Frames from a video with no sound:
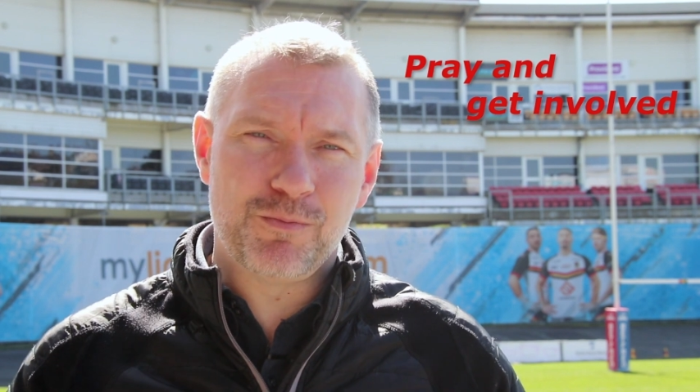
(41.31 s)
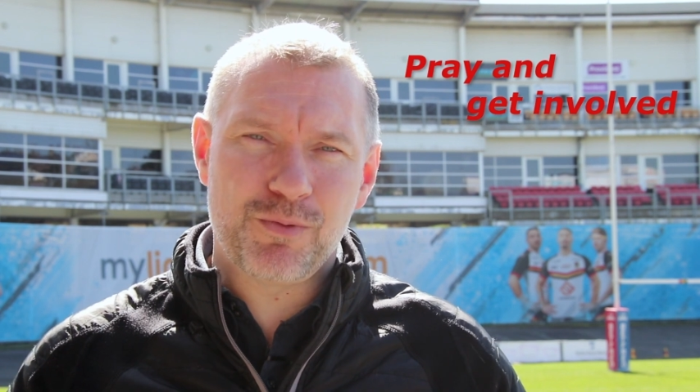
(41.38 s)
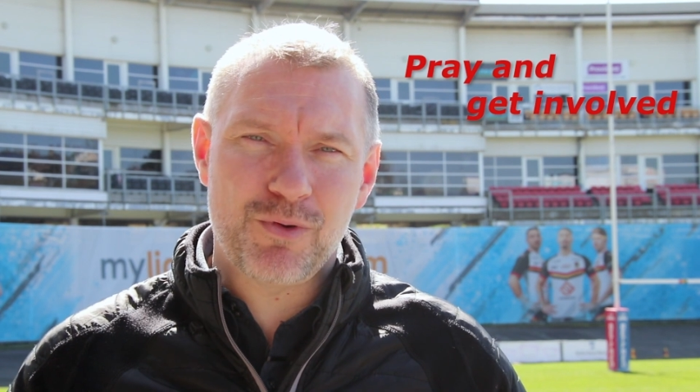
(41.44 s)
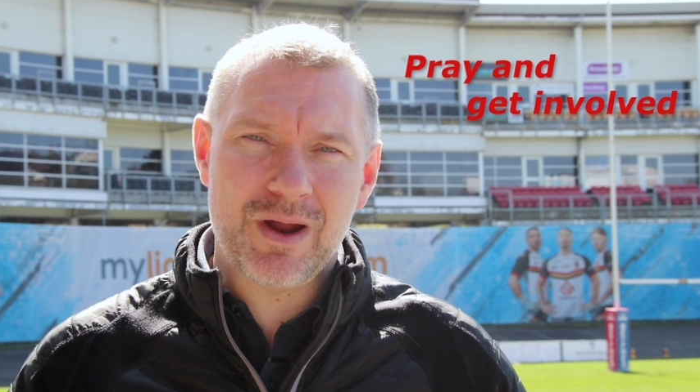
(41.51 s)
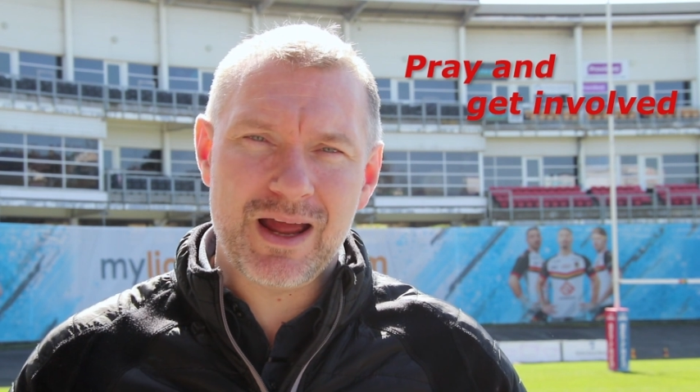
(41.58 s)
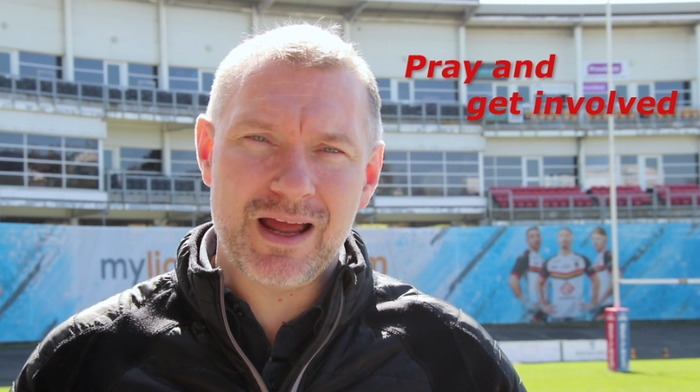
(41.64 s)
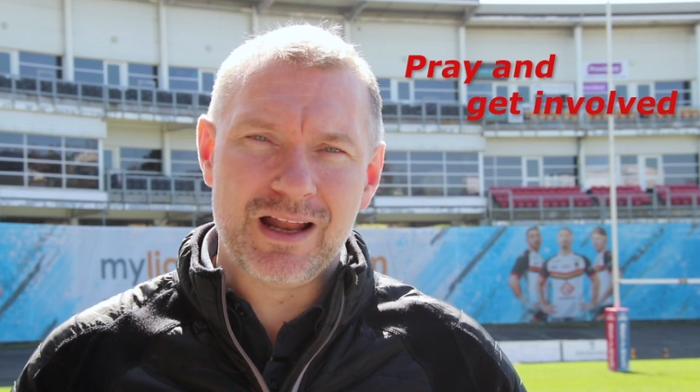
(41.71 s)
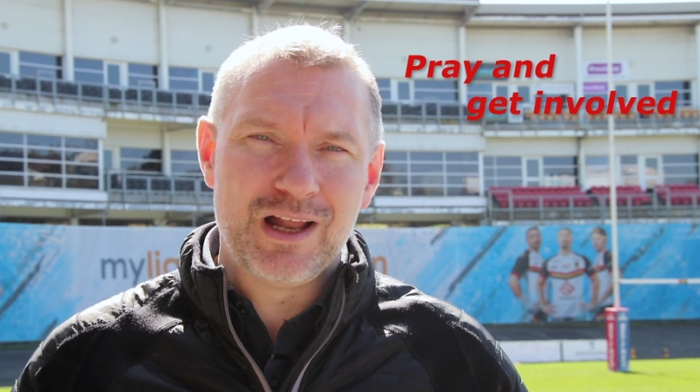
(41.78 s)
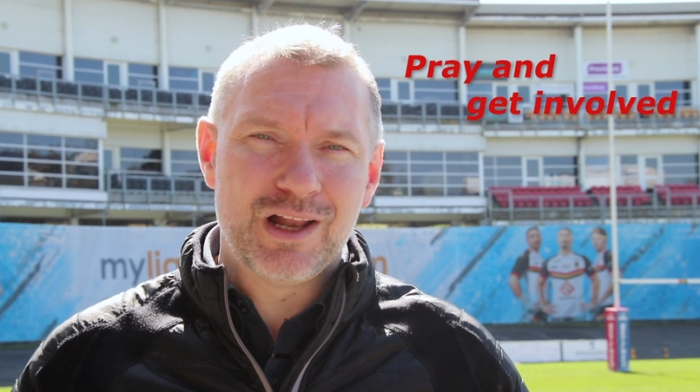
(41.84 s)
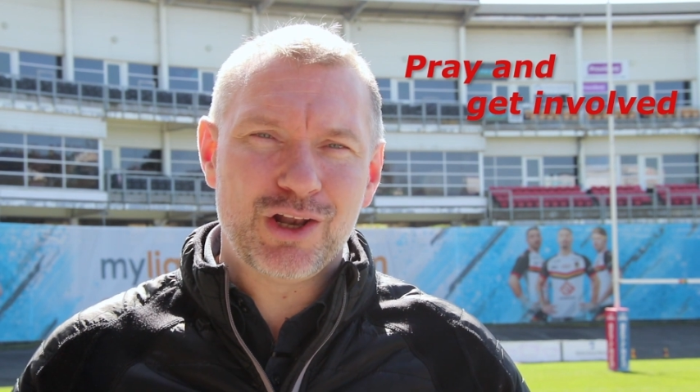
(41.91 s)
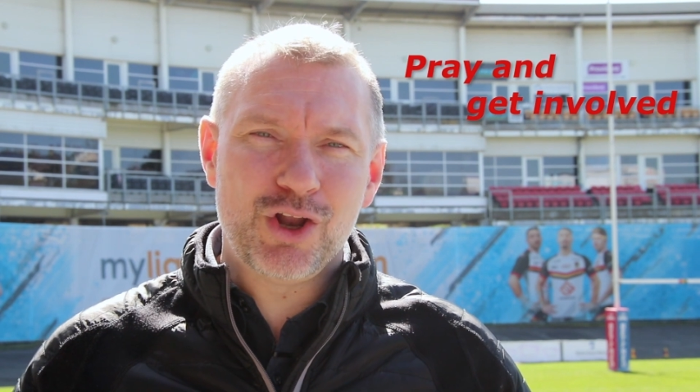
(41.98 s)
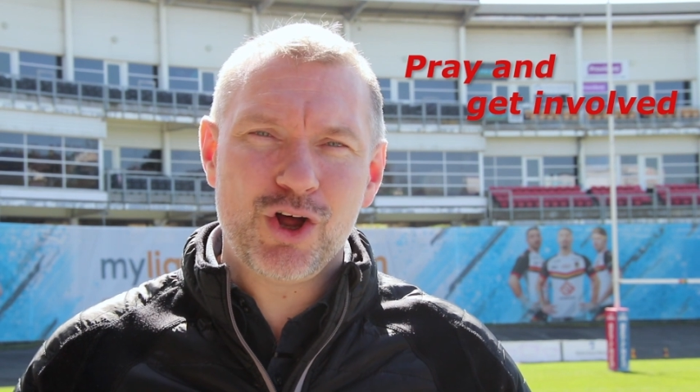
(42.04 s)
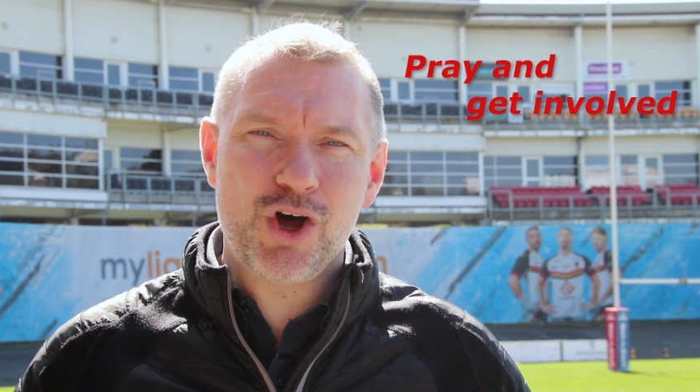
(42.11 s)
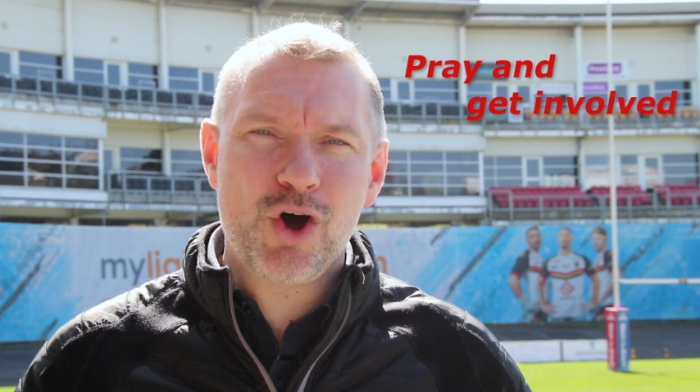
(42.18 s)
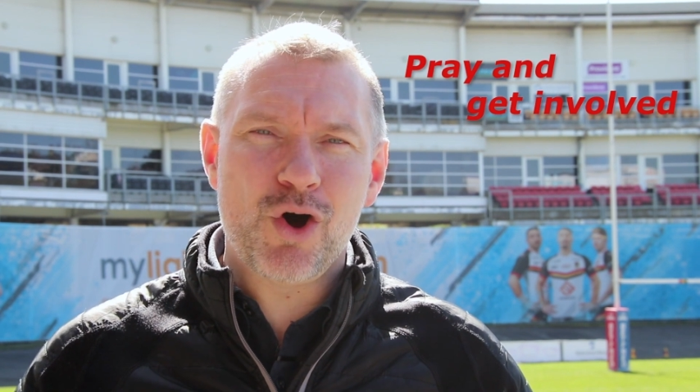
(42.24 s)
prayer
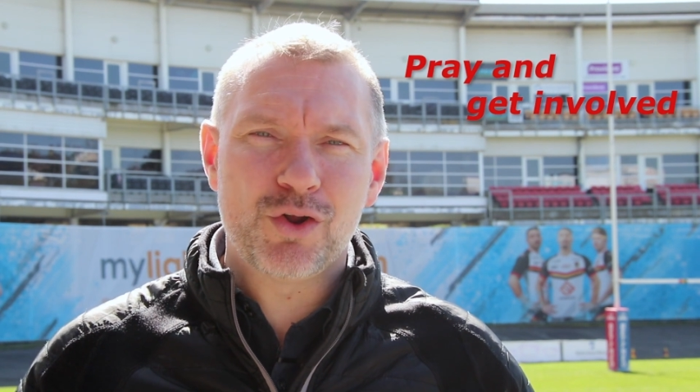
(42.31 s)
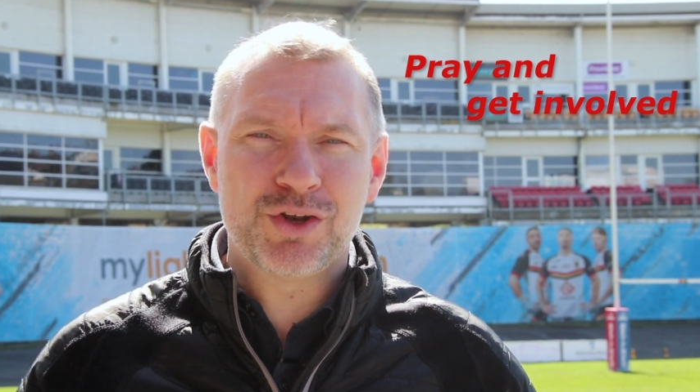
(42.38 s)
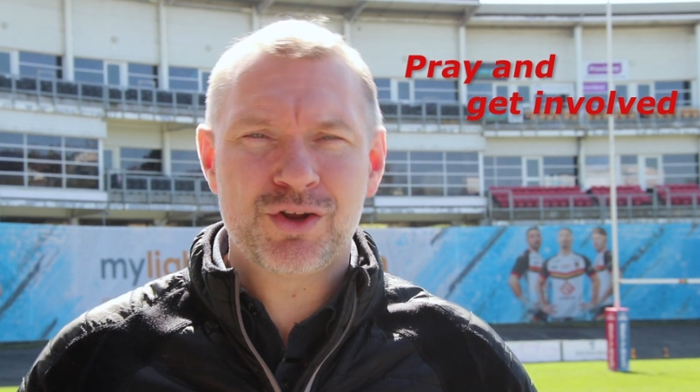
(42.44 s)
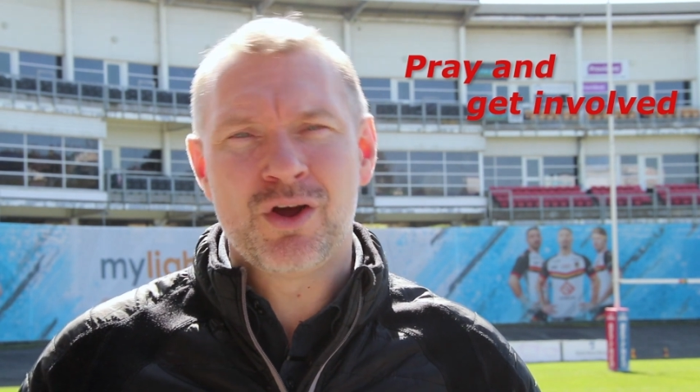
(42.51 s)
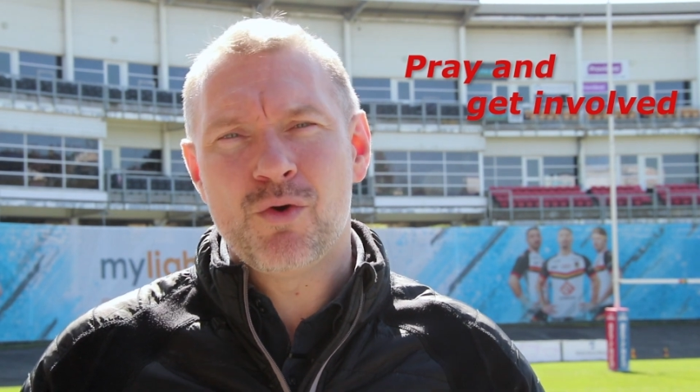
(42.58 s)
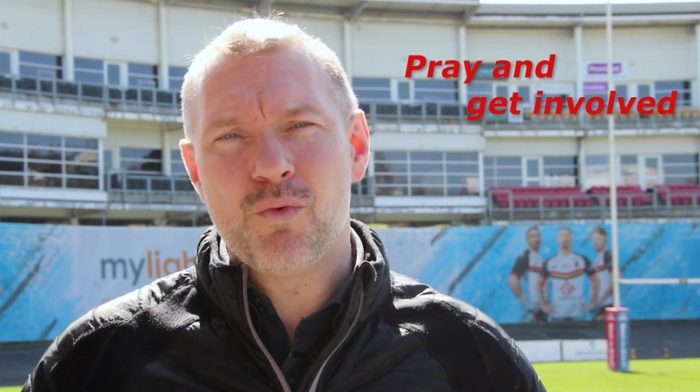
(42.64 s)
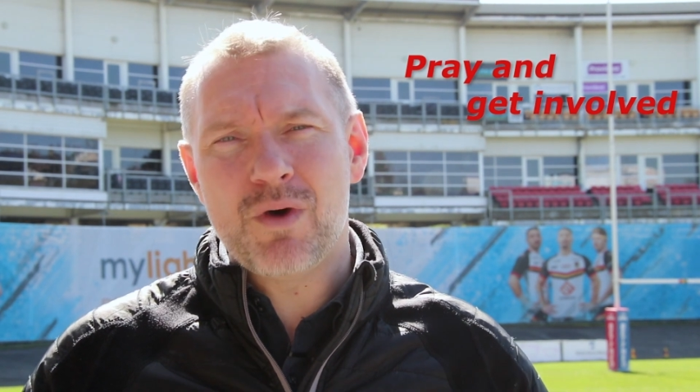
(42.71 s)
Lord,